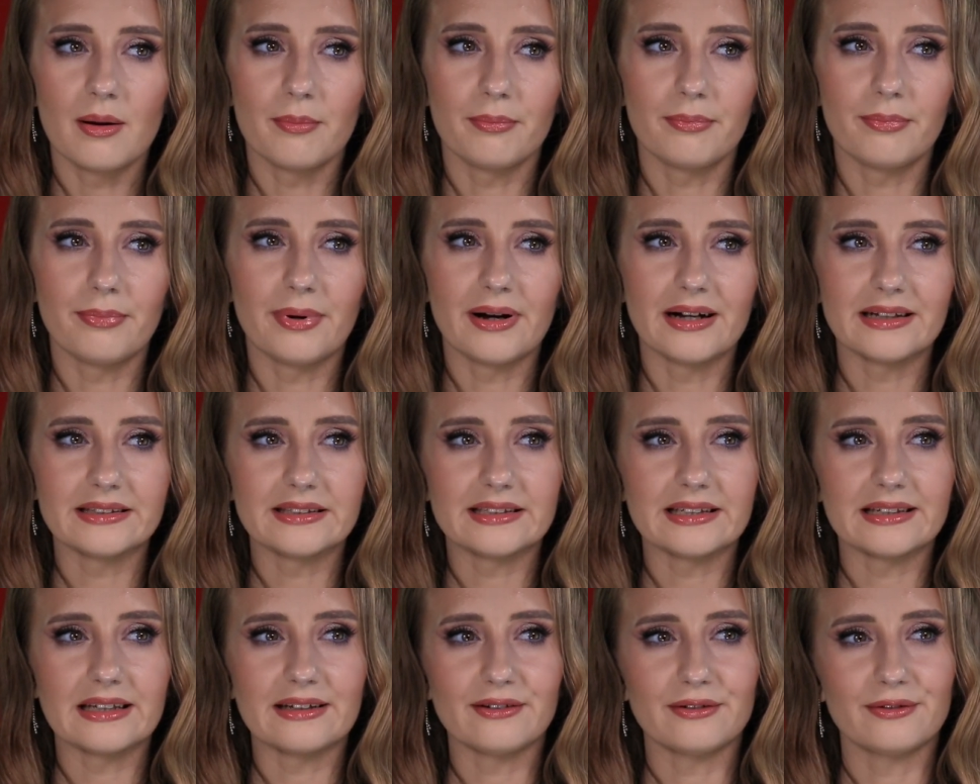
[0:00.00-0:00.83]

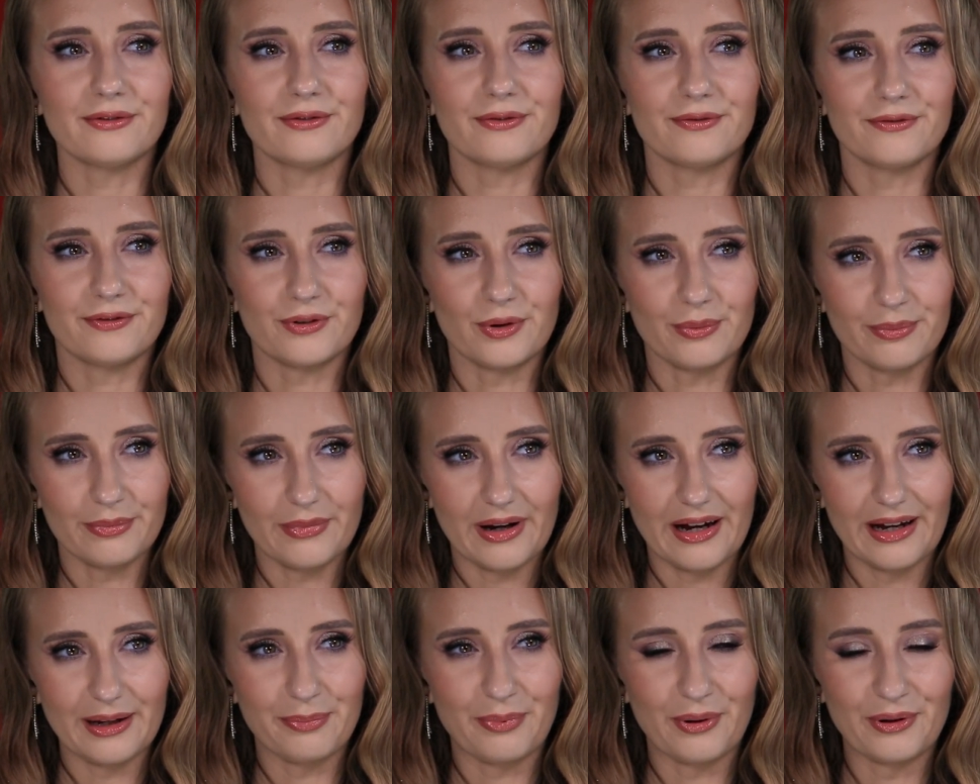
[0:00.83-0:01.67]
But from
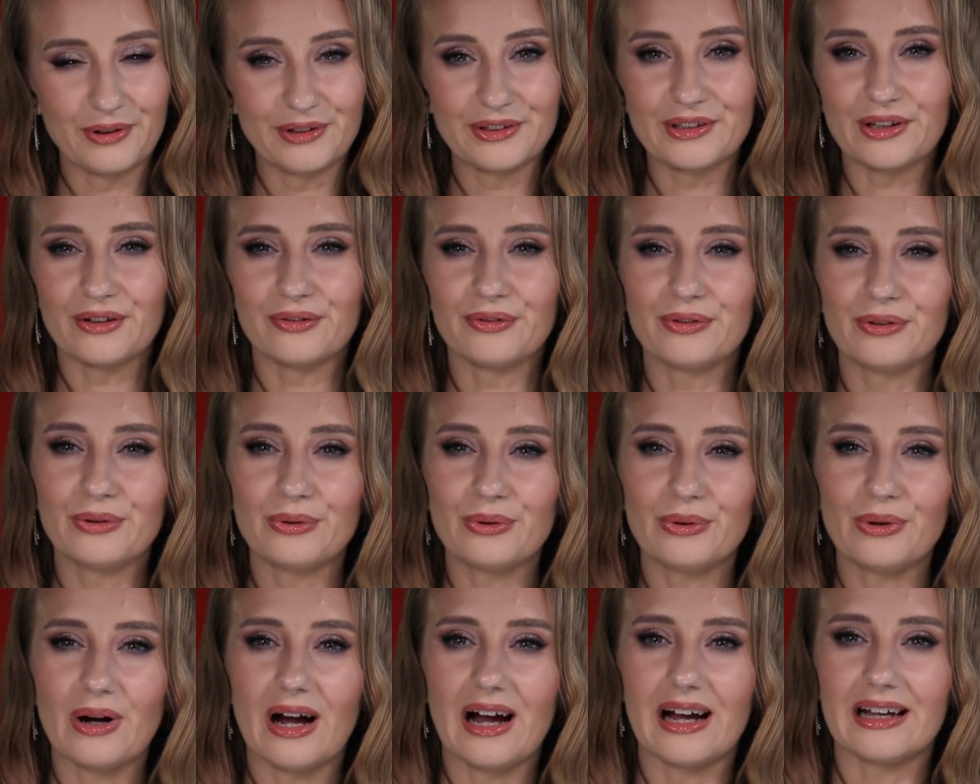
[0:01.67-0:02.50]
my point of view,